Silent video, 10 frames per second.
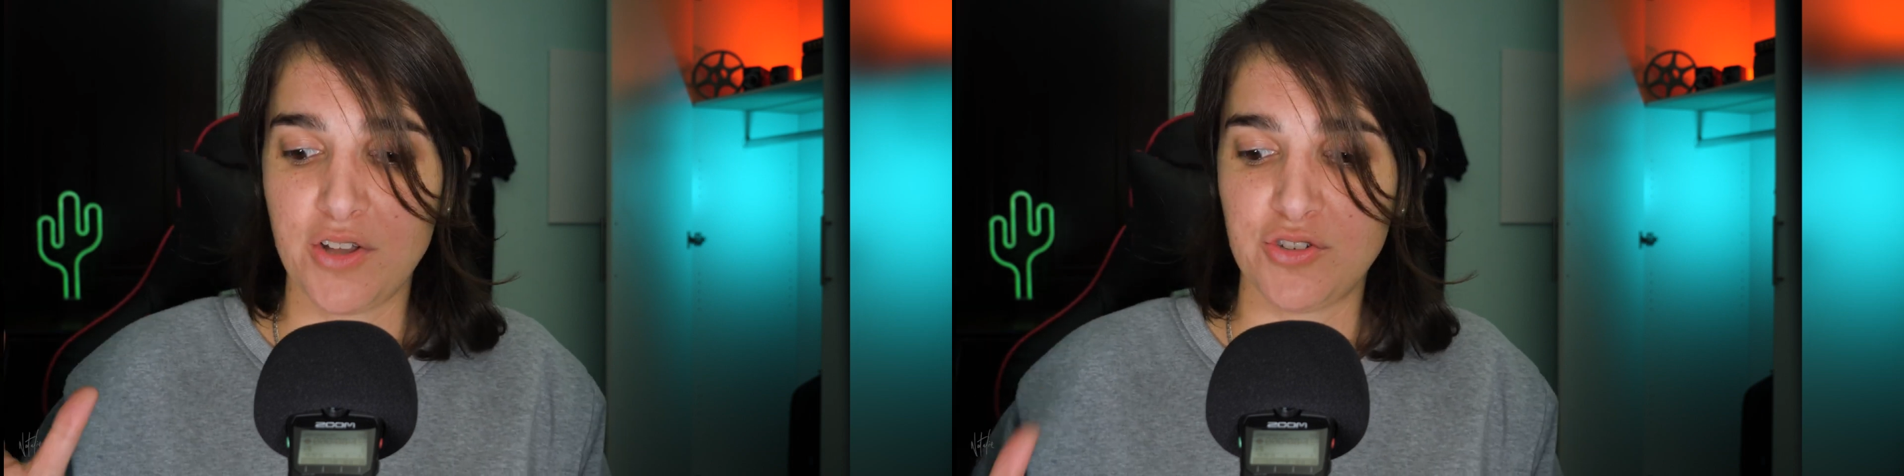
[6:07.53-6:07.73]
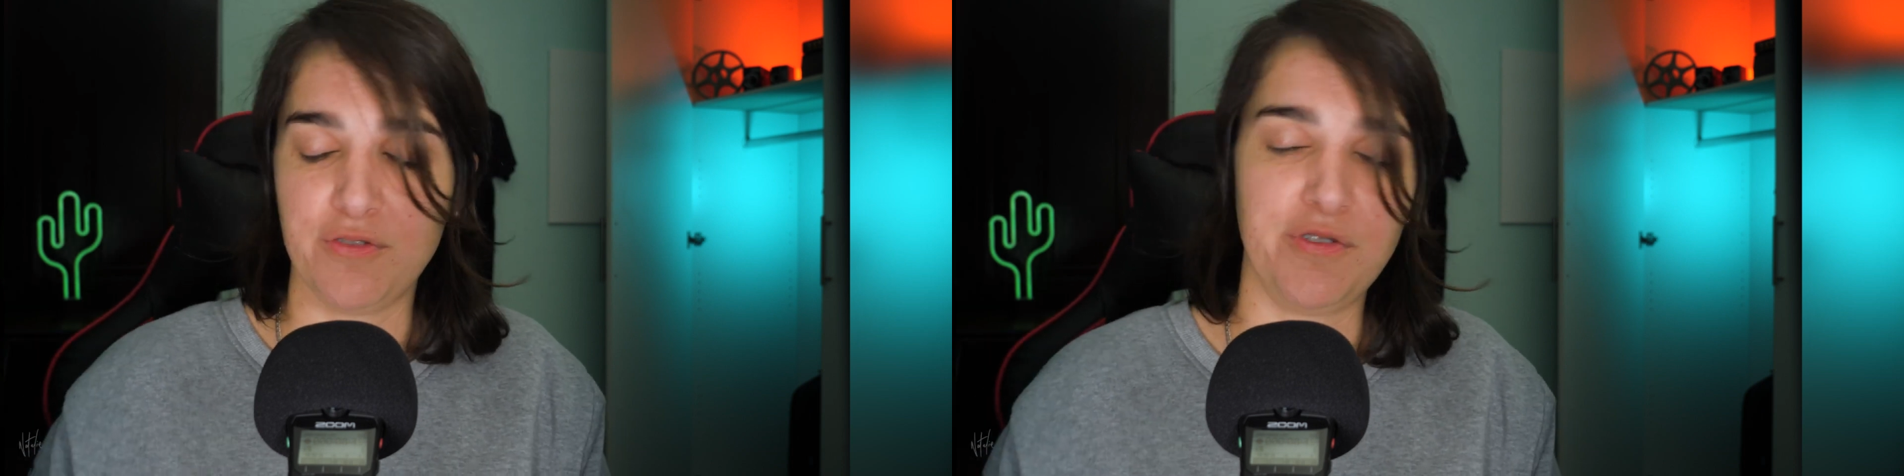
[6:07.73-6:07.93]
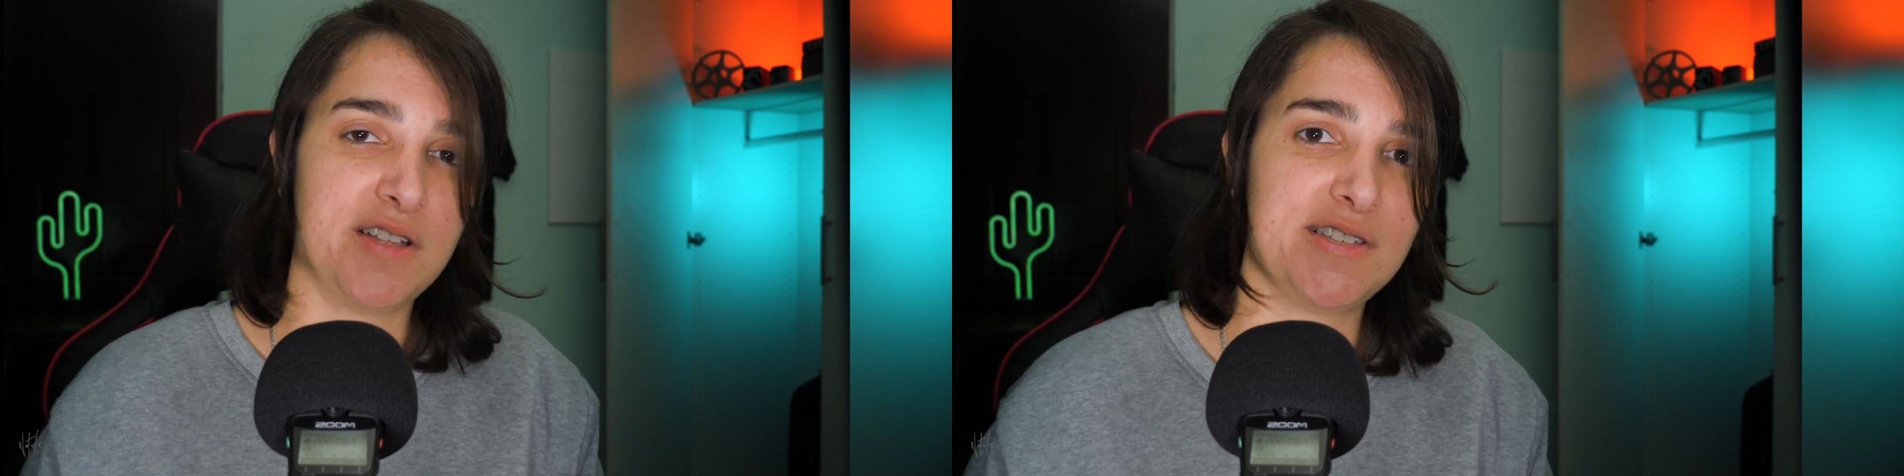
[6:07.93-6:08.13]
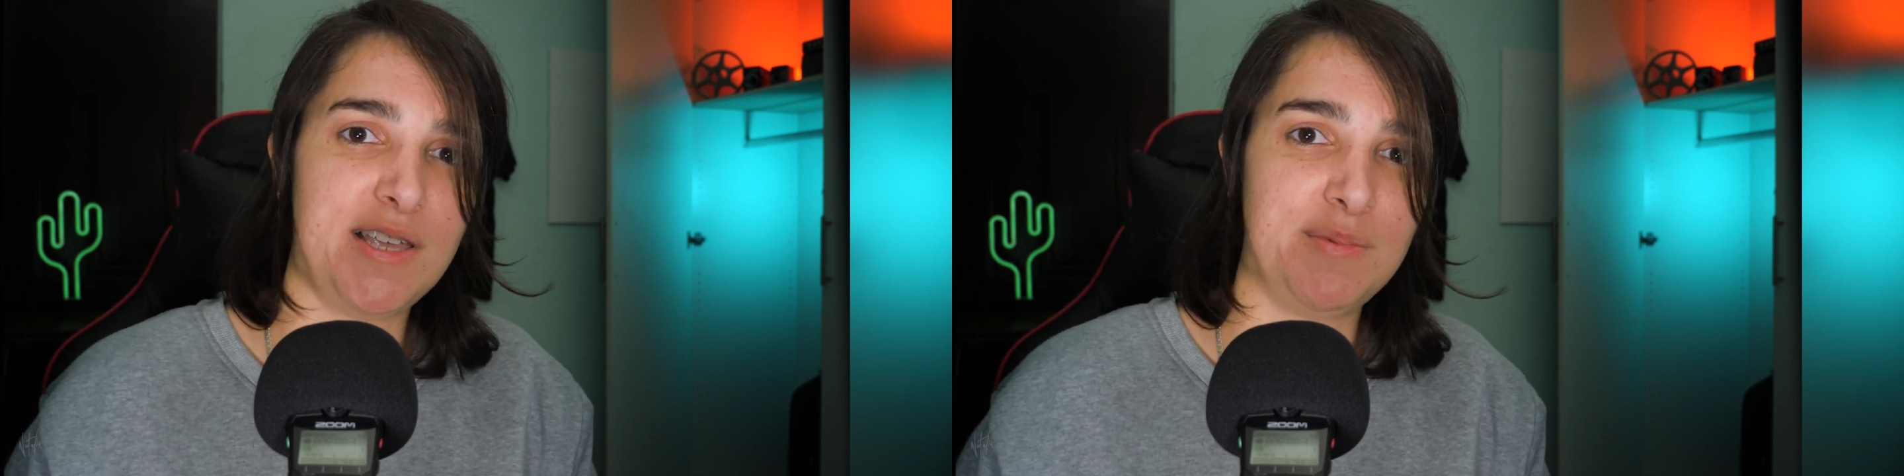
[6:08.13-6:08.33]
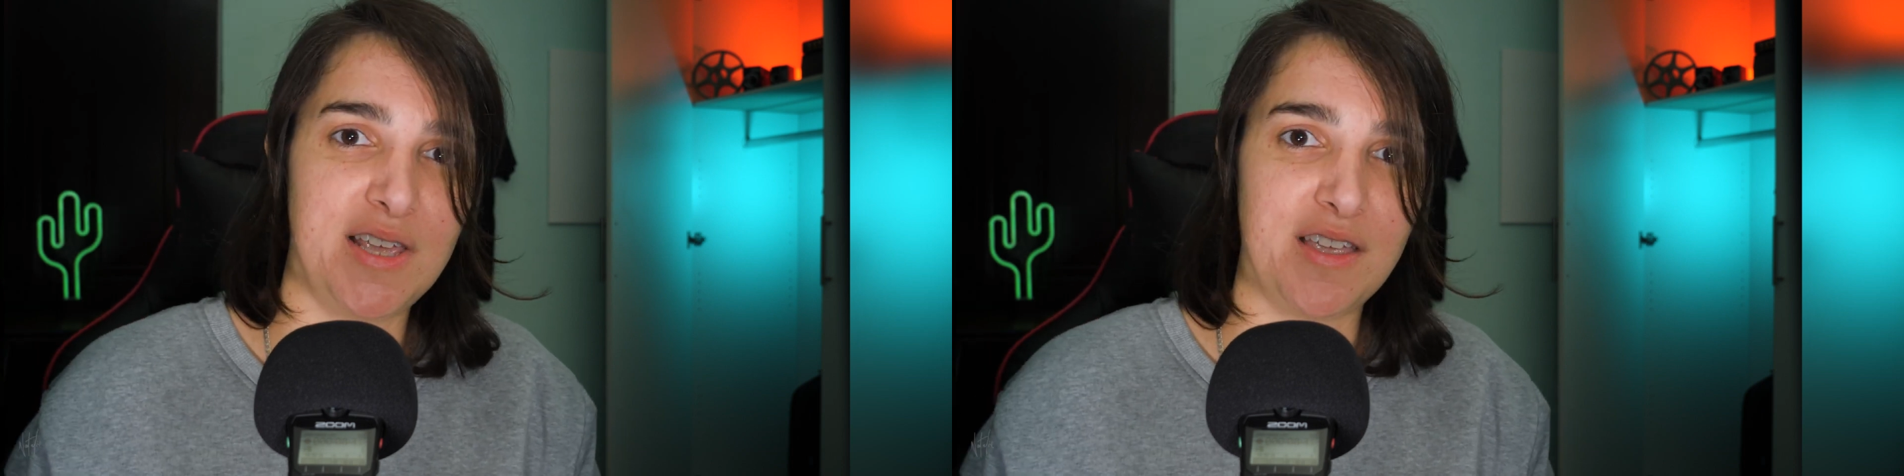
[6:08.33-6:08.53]
Don't forget to
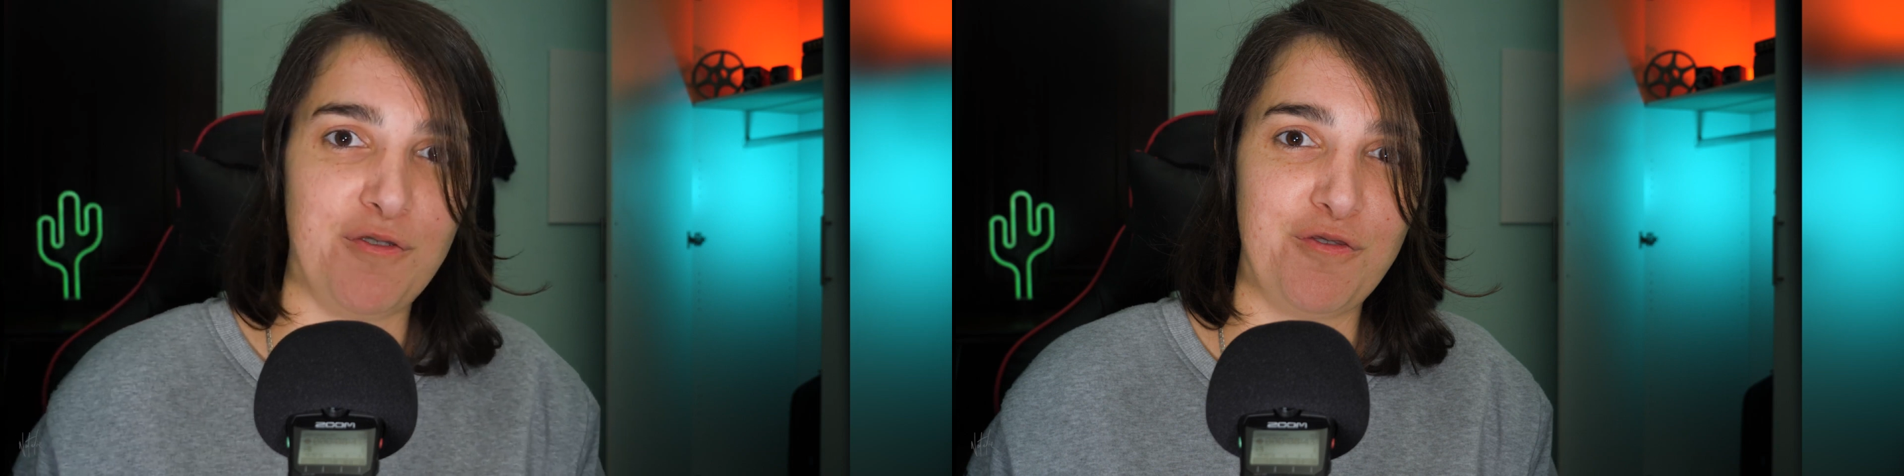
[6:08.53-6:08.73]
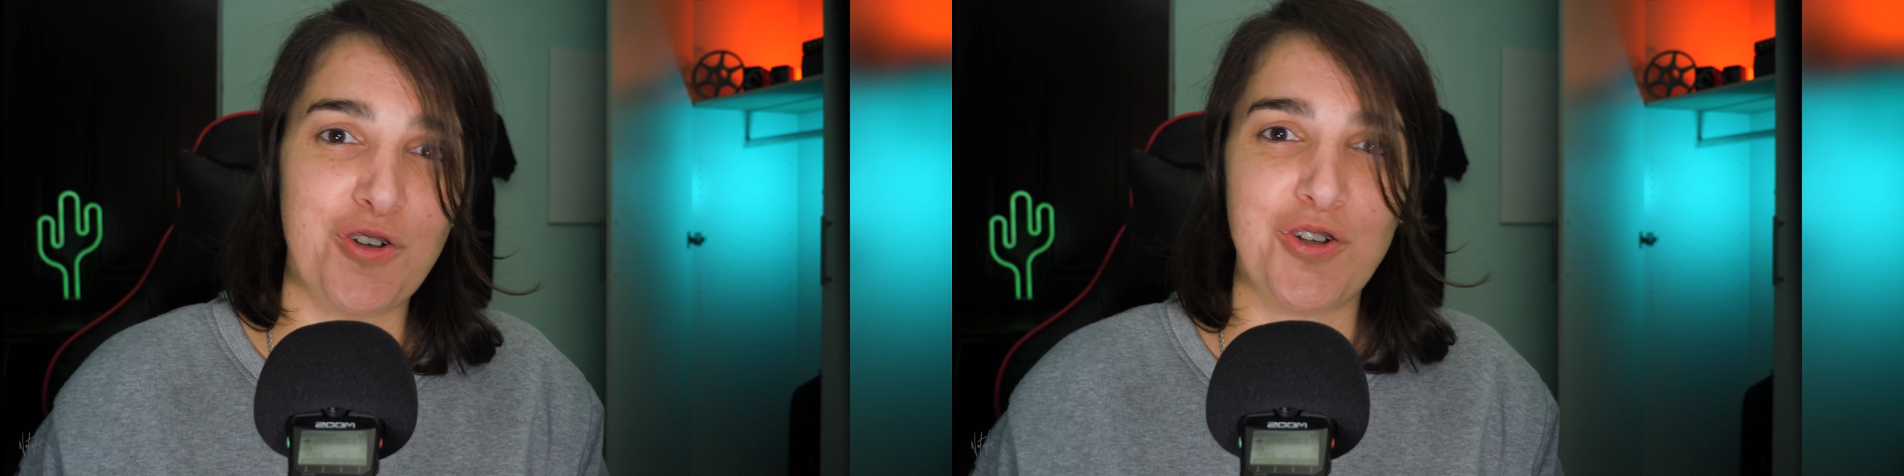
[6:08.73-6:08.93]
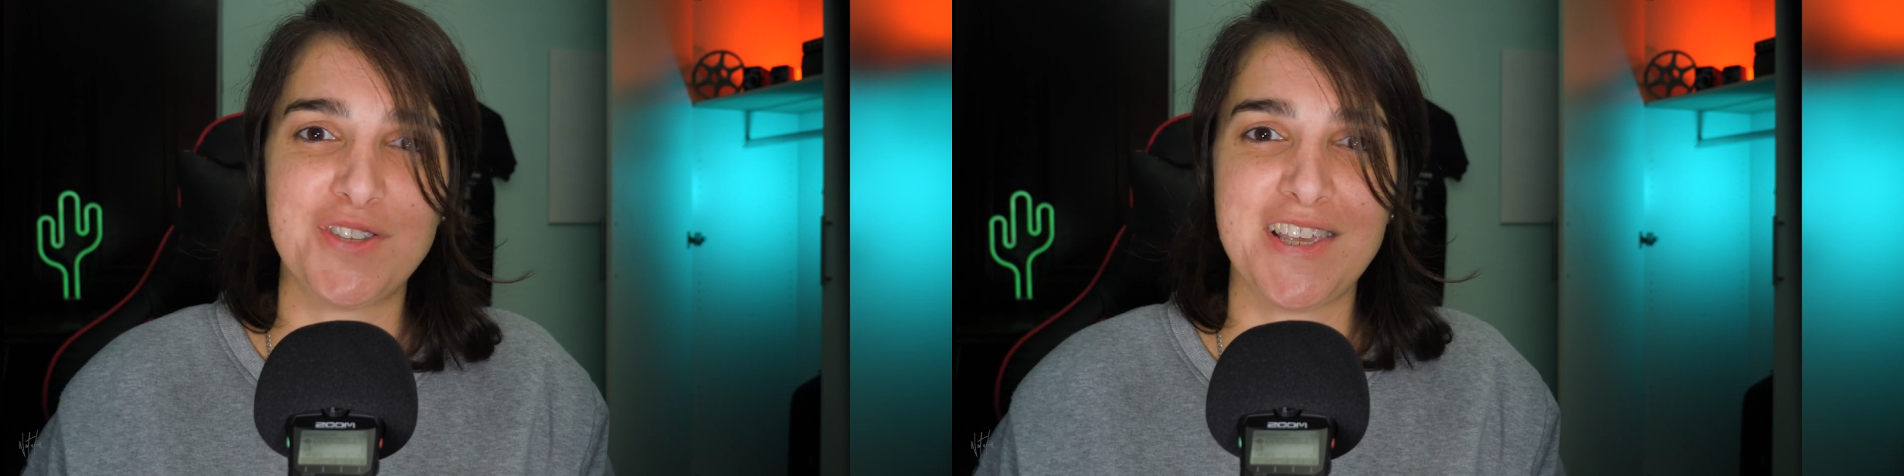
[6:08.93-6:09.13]
keep taking photos,